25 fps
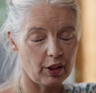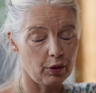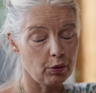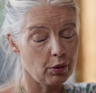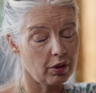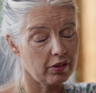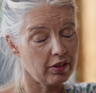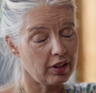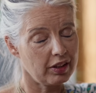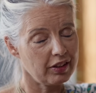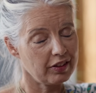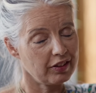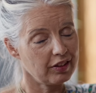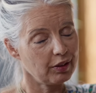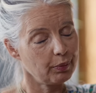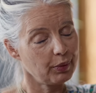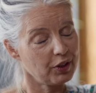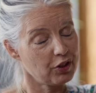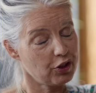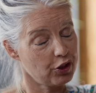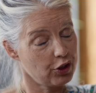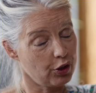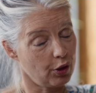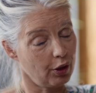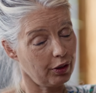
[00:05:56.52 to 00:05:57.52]
I was a little
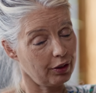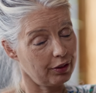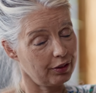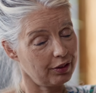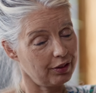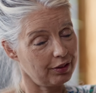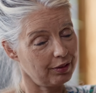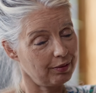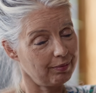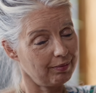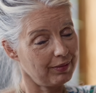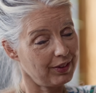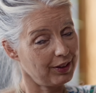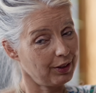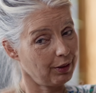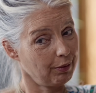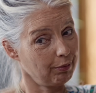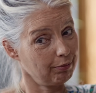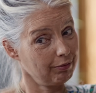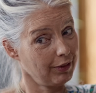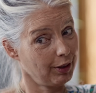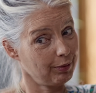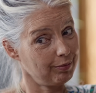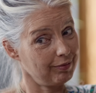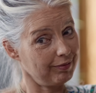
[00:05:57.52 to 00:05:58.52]
bit shocked. So,
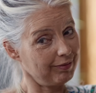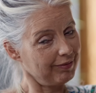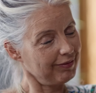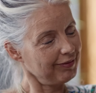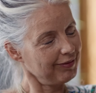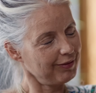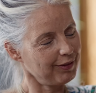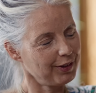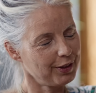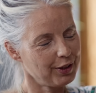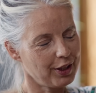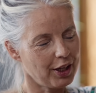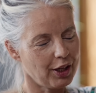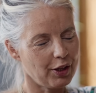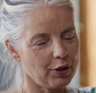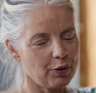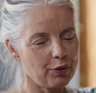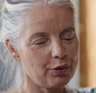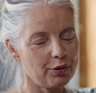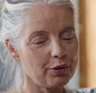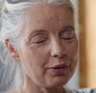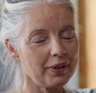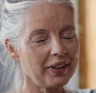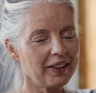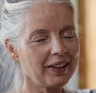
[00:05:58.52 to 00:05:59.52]
what are you
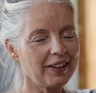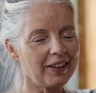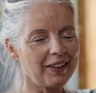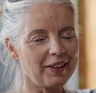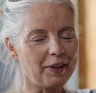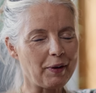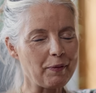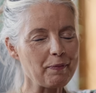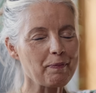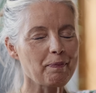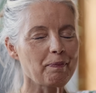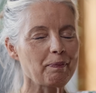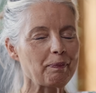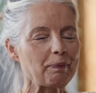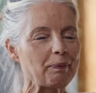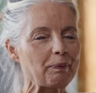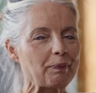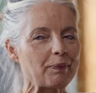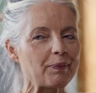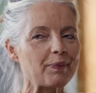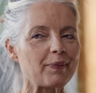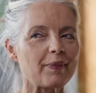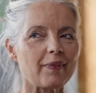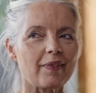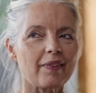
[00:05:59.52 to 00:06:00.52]
doing here?
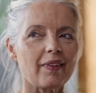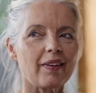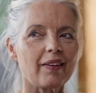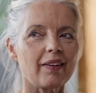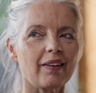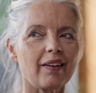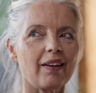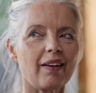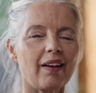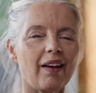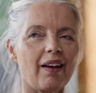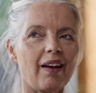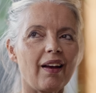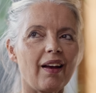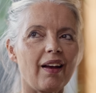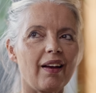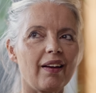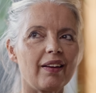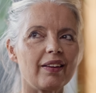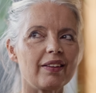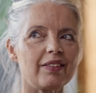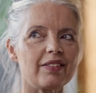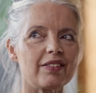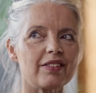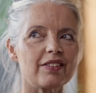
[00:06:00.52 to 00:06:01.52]

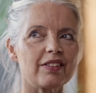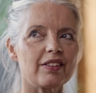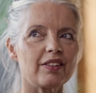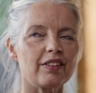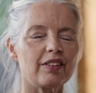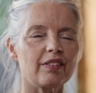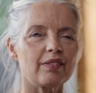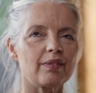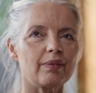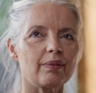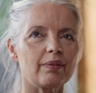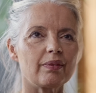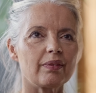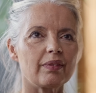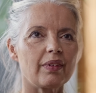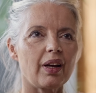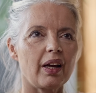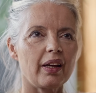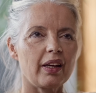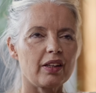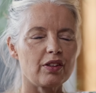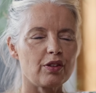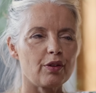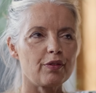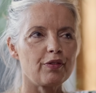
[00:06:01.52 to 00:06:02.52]
And I
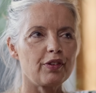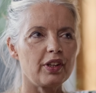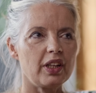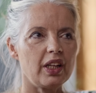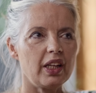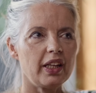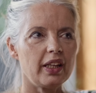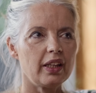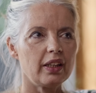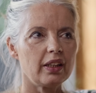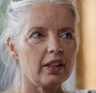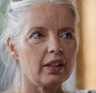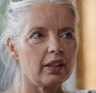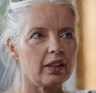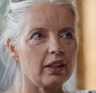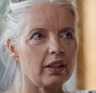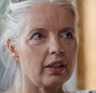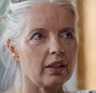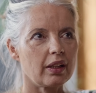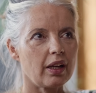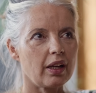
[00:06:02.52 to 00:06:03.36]
had the feeling